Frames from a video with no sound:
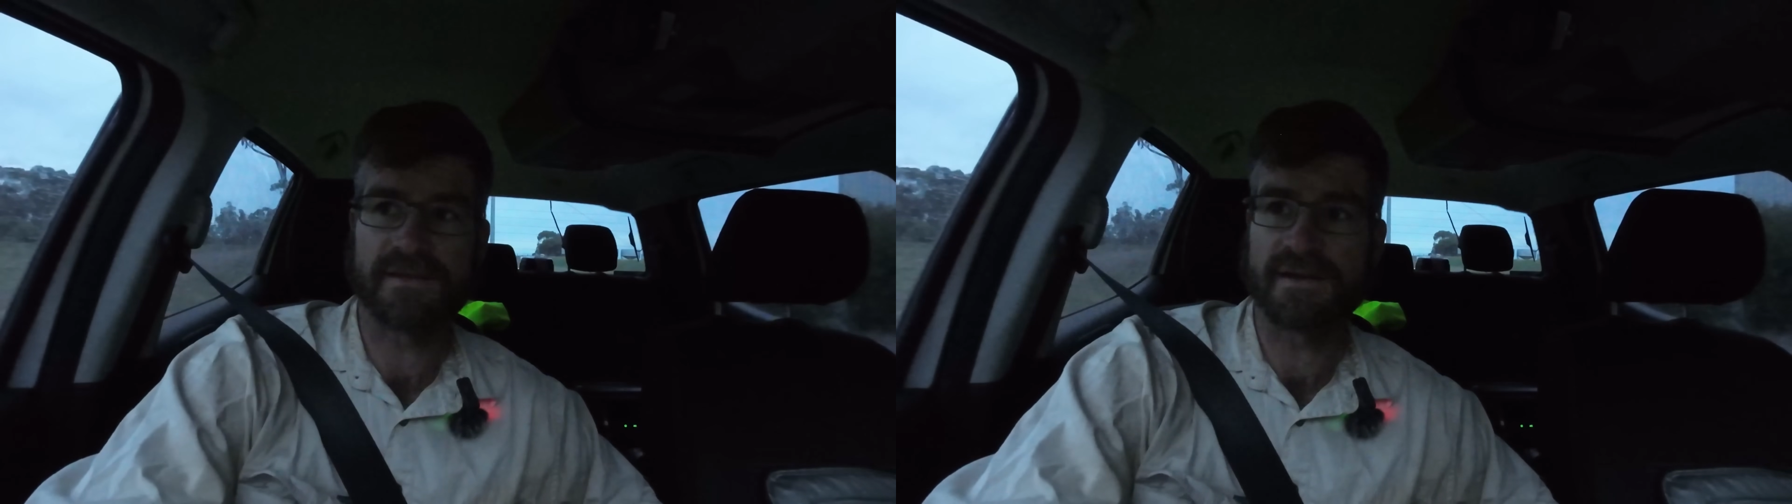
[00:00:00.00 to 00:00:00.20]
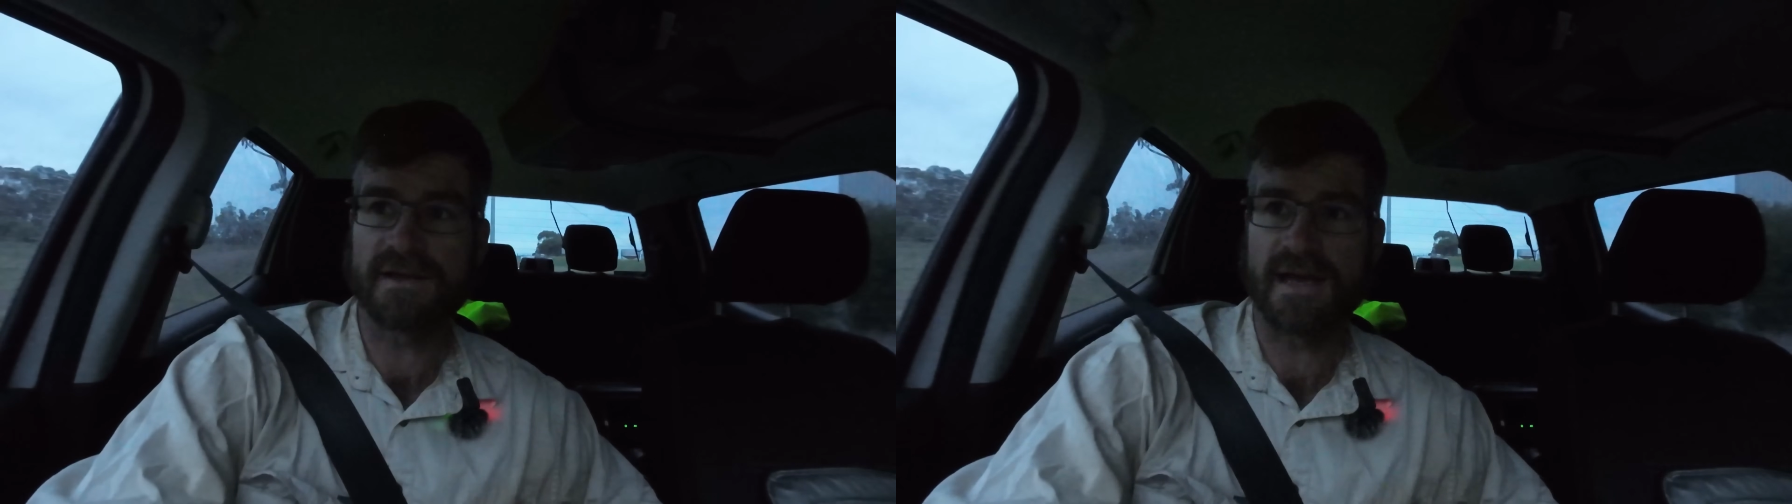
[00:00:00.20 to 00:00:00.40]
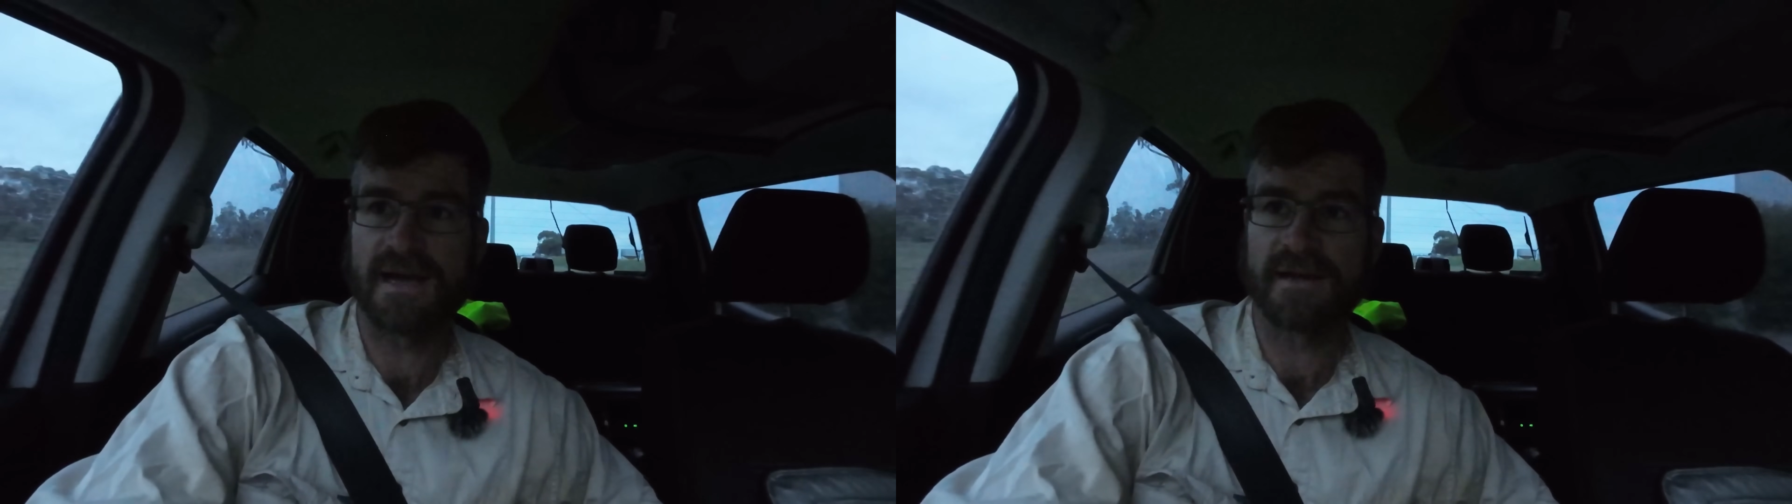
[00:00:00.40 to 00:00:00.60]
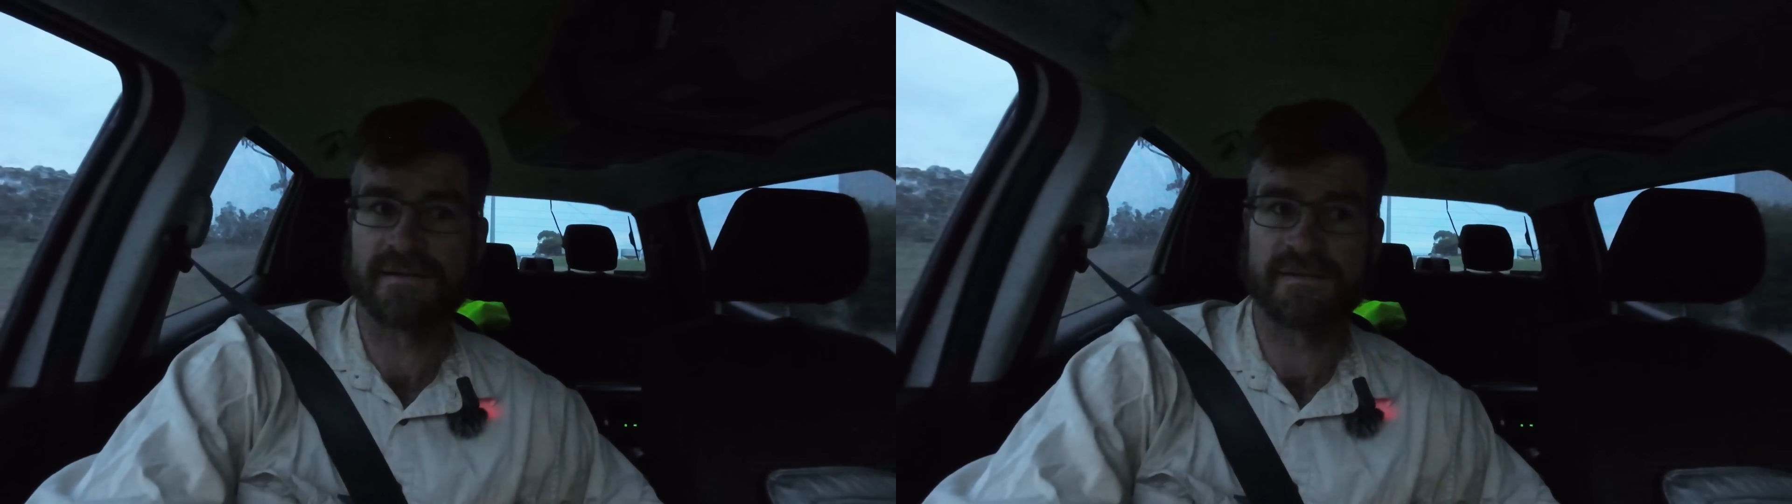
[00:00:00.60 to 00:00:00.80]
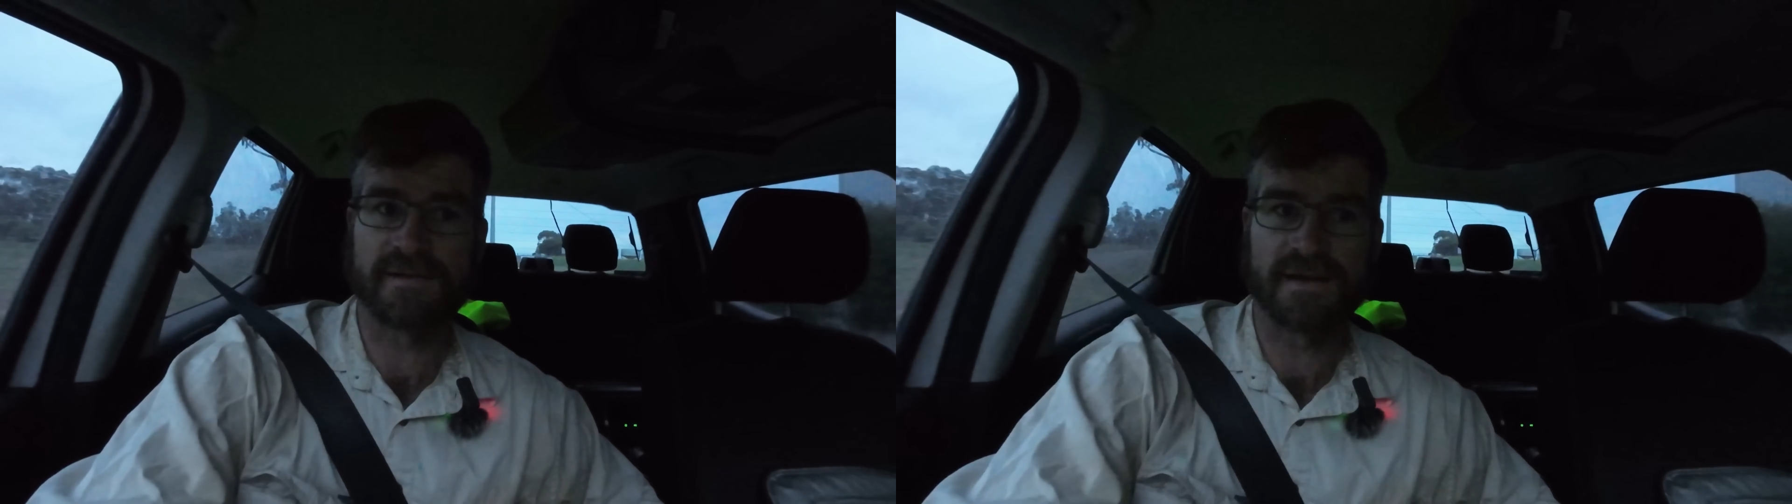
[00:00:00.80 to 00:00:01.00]
thing
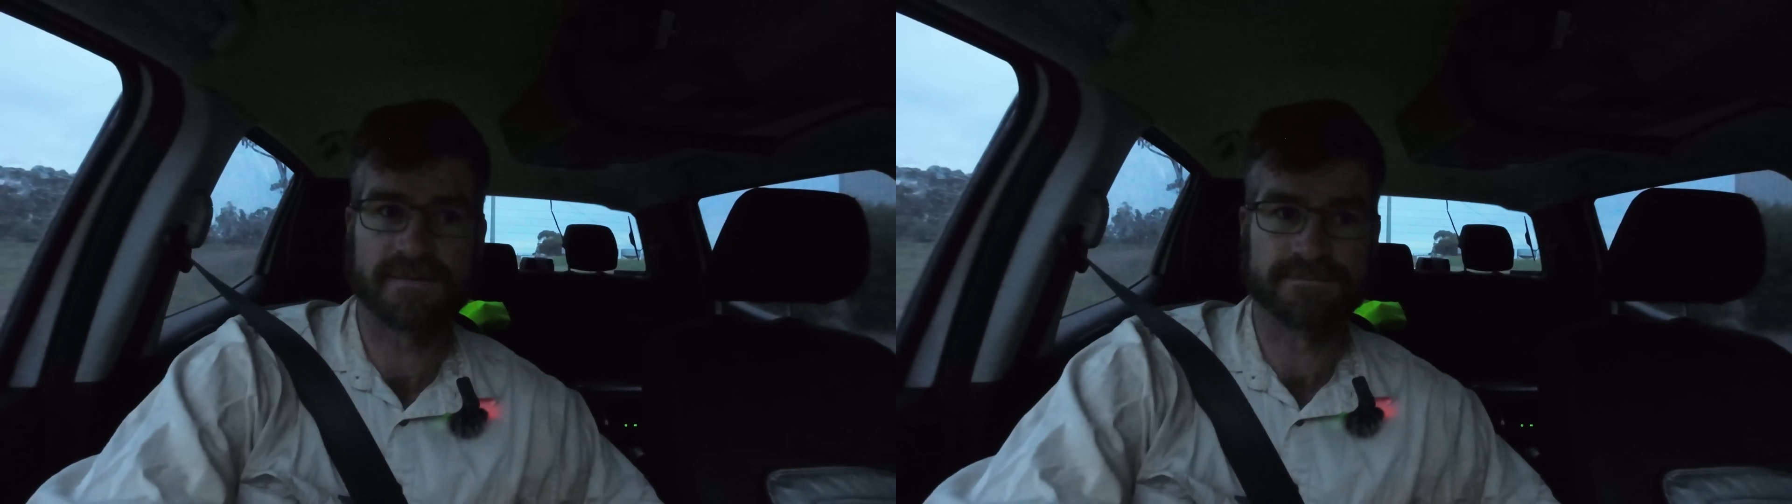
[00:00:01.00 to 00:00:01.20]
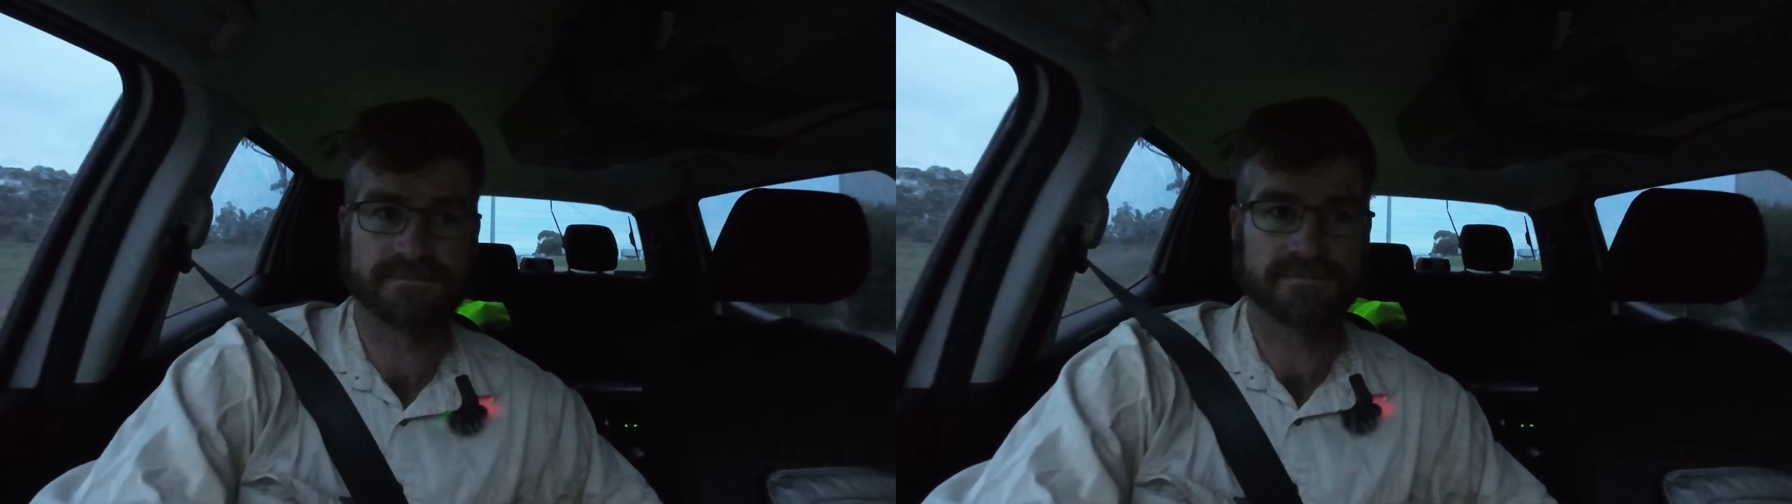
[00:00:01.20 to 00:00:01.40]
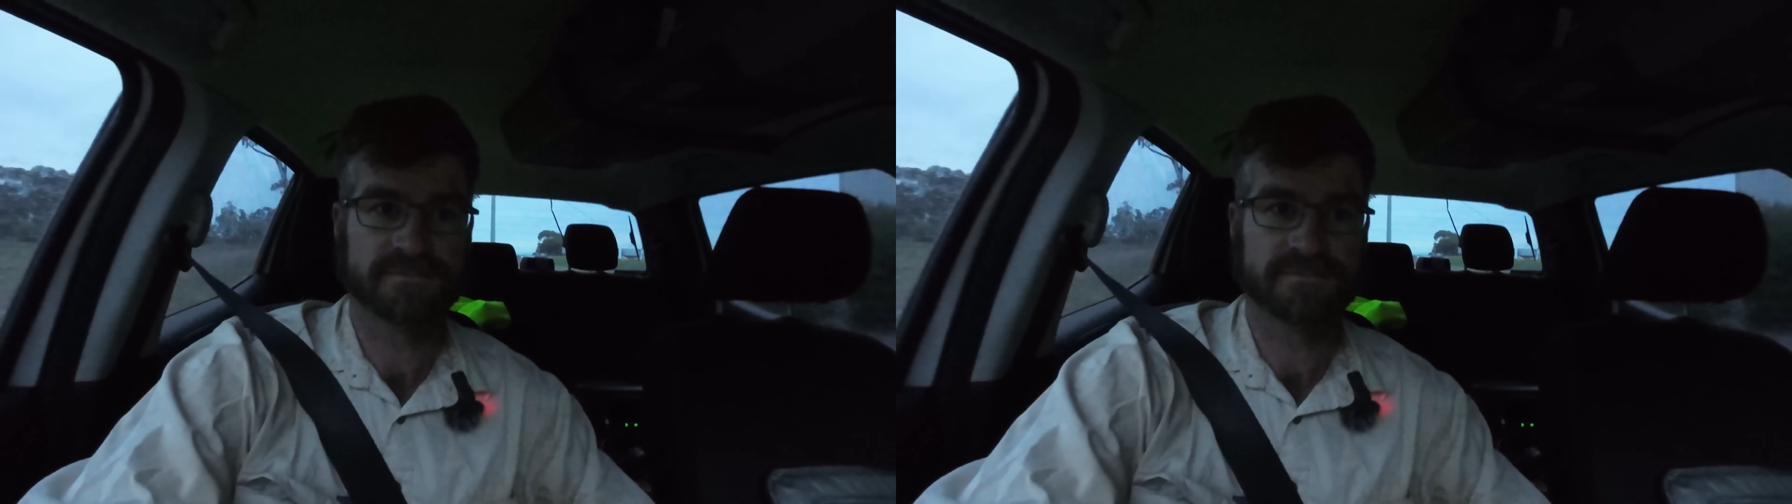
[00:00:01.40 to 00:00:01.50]
and um,